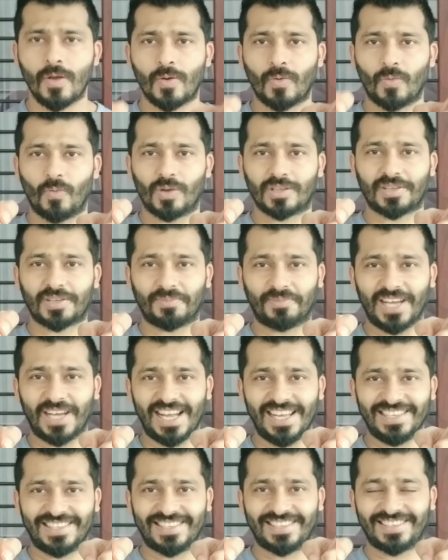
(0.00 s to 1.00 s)
What's up
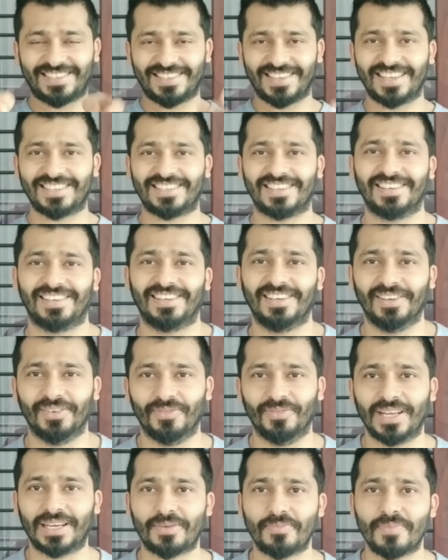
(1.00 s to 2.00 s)
guys, Yasser here.
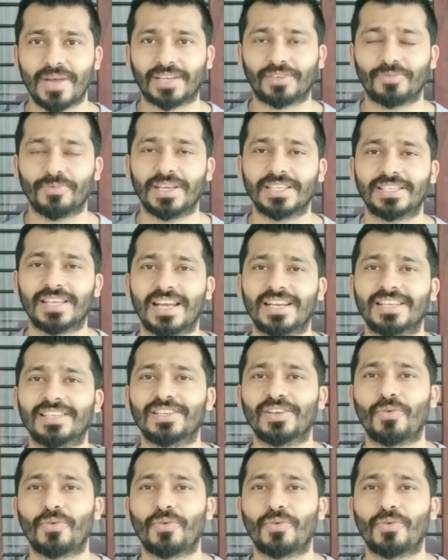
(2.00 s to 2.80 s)
Welcome back to my channel.